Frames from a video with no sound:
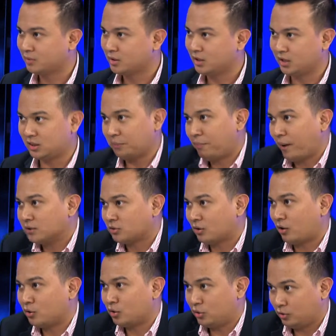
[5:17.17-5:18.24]
It depends on
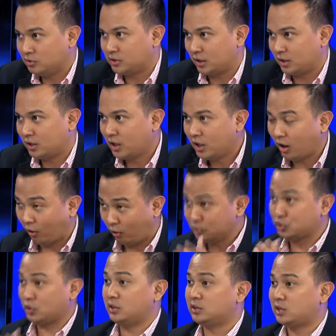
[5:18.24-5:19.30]
how you use it.
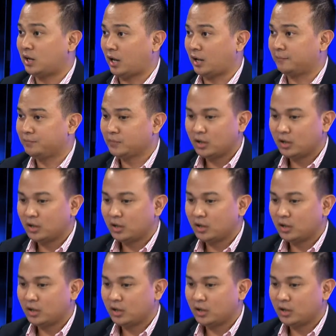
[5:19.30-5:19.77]
Also internet.